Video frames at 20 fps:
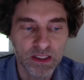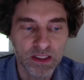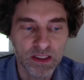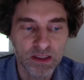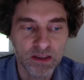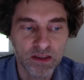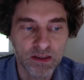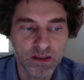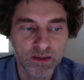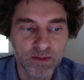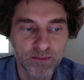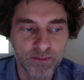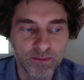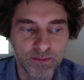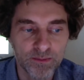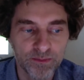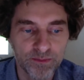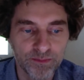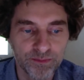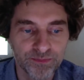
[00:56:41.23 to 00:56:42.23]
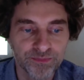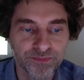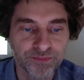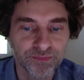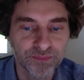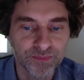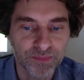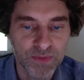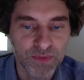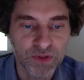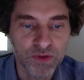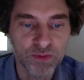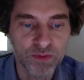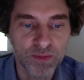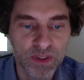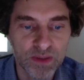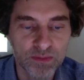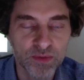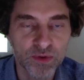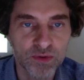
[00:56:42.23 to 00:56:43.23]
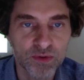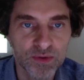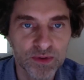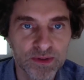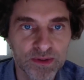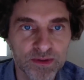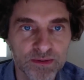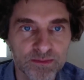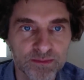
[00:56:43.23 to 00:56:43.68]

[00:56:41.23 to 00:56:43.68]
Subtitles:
to make progress.